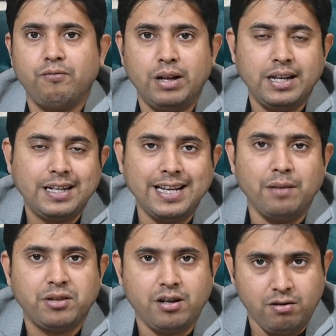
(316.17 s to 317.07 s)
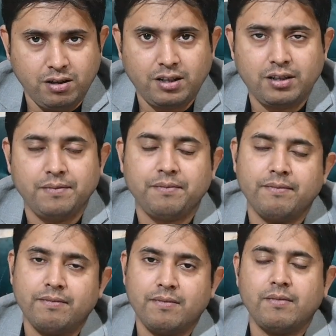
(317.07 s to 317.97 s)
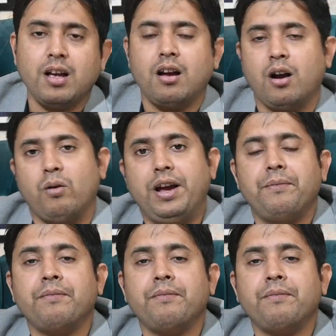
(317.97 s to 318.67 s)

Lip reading: when the exam starts. Alright,